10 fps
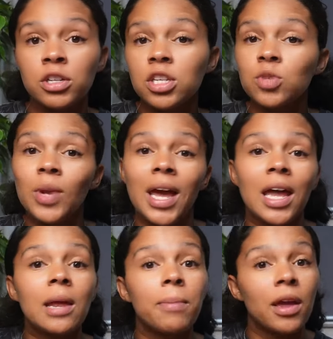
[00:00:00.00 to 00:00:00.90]
Versus
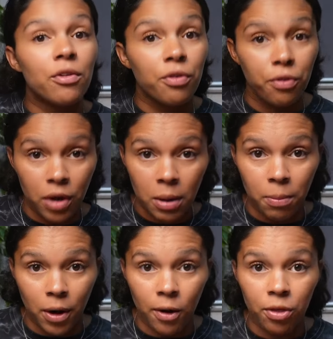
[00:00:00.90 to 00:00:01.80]
when I had a pain
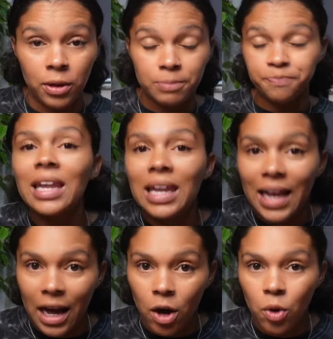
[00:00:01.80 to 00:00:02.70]
free birth, I
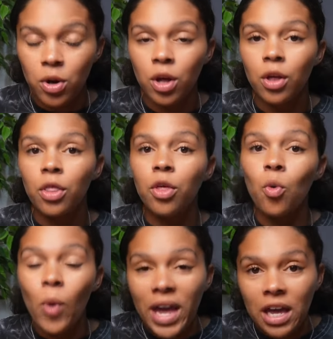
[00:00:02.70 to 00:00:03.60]
allowed
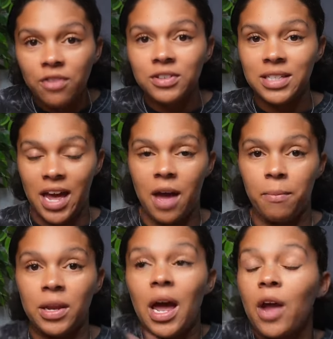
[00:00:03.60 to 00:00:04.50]
the wave
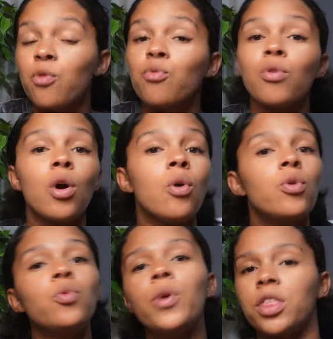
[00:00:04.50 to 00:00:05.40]
to happen. I
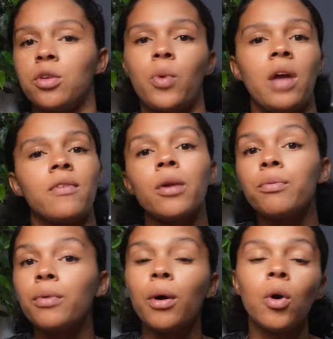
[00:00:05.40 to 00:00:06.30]
rode with the
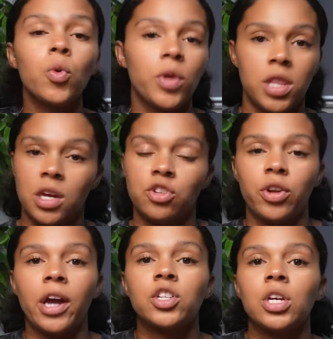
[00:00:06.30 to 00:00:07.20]
wave. I rode with
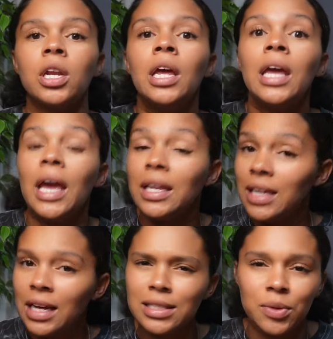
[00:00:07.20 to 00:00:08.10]
the contraction.
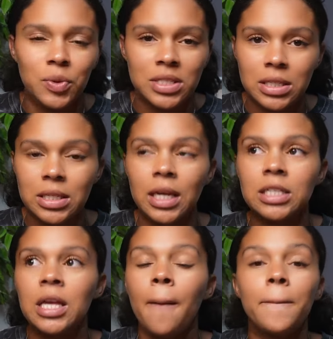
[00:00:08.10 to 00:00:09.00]
And yes, it was
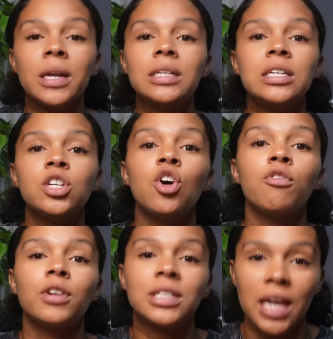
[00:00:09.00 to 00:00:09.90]
intense, but it
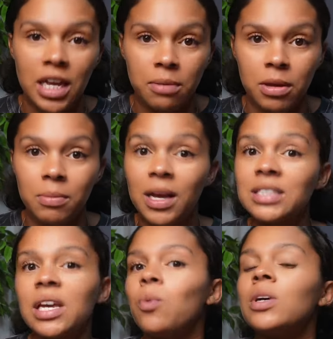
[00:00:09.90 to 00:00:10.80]
didn't overtake
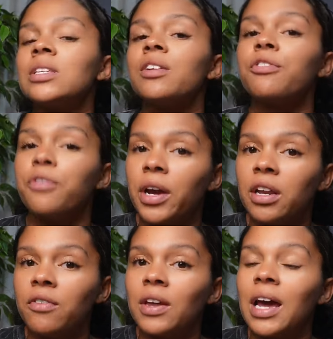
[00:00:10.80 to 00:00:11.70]
me because I wasn't
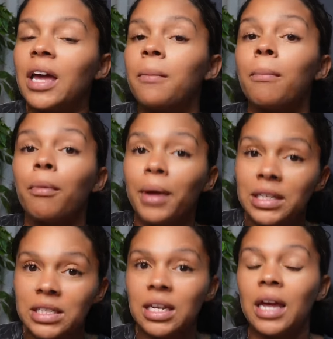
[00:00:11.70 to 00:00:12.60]
afraid of it. I
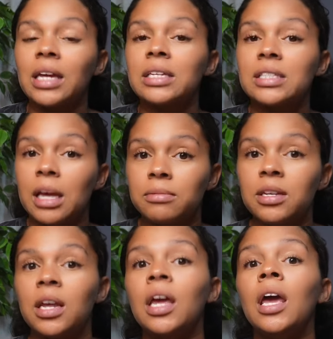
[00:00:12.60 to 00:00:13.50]
embraced it, I
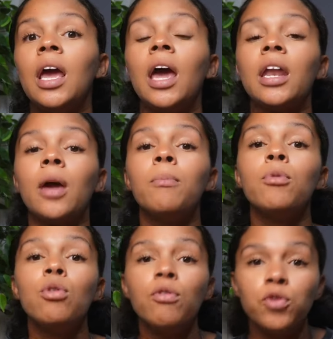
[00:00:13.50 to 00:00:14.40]
accepted it, and
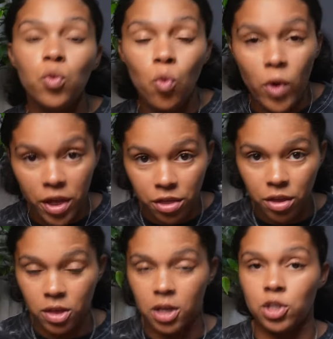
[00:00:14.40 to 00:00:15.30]
I moved
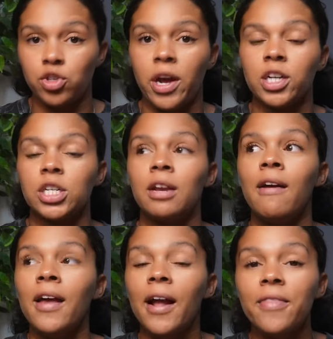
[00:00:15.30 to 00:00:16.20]
with the
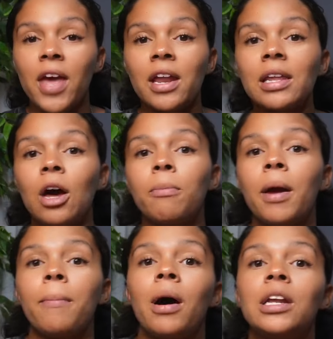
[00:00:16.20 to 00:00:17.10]
contraction. And that
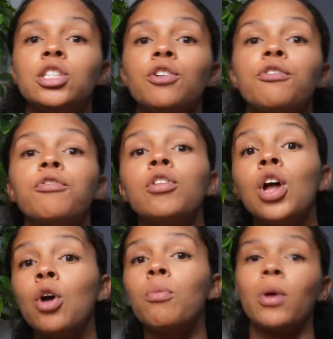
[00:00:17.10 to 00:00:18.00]
allowed my body to
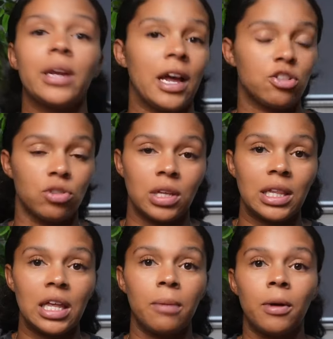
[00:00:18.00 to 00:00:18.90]
flow more
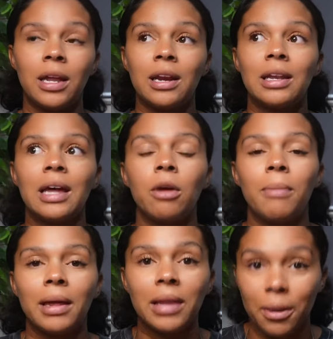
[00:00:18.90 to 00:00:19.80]
naturally in labor, and it
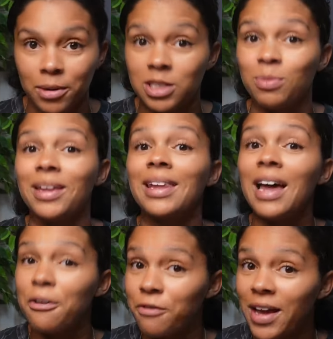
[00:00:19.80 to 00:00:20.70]
allowed my labor to
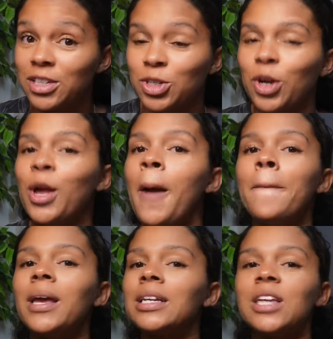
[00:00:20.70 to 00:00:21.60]
be a lot
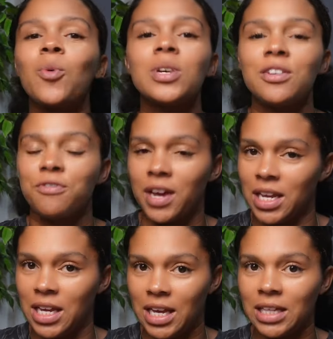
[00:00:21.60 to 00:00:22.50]
faster because I
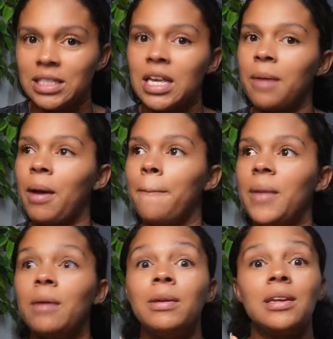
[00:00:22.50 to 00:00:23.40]
wasn't fighting against it.
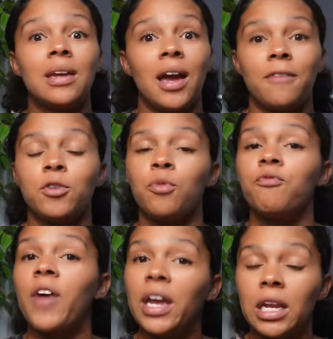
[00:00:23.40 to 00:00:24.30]
And my baby did not
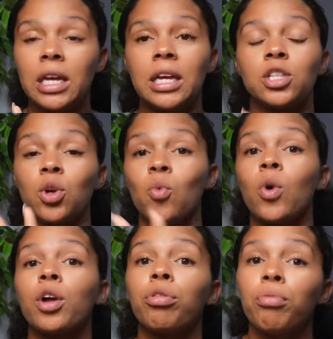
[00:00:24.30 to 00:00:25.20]
have to fight
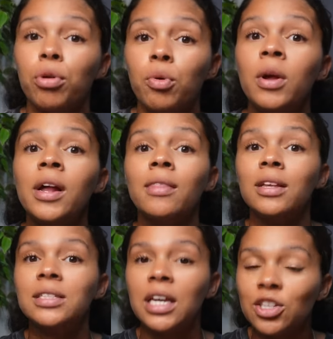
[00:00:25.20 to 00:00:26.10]
against or work through
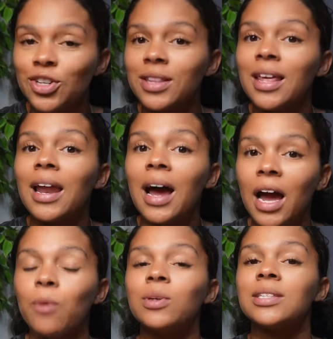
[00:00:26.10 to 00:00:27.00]
the tension
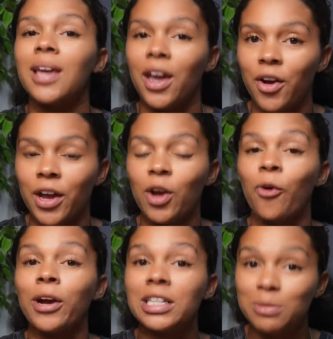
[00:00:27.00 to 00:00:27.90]
that I was
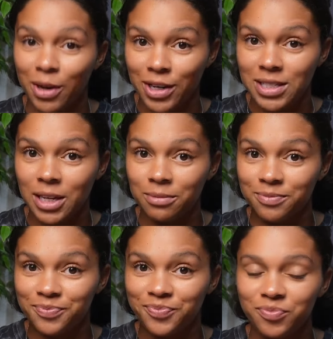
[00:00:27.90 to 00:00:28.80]
carrying or
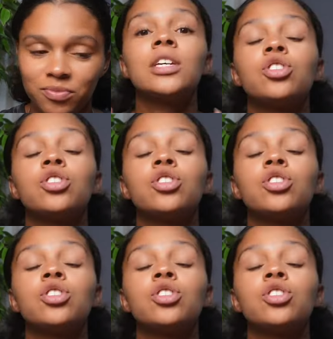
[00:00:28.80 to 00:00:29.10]
experiencing. So